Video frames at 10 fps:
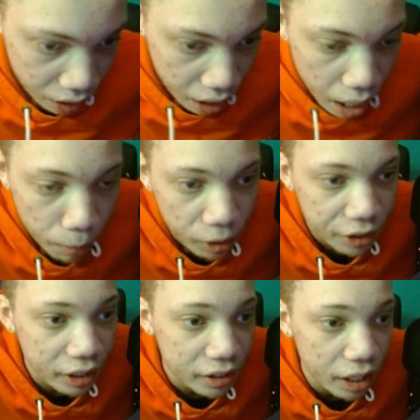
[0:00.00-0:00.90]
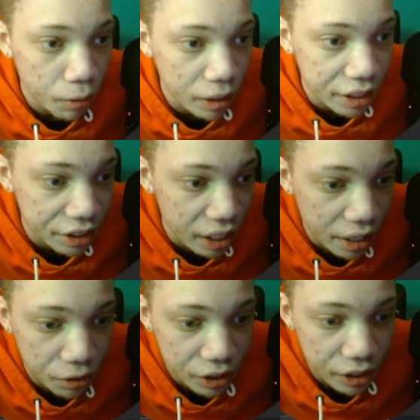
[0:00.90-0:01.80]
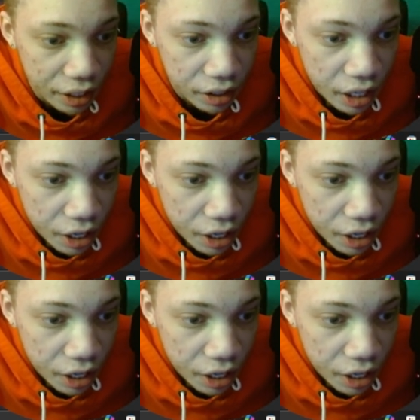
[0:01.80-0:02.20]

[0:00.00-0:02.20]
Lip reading: I'm going to test out one of these angles today.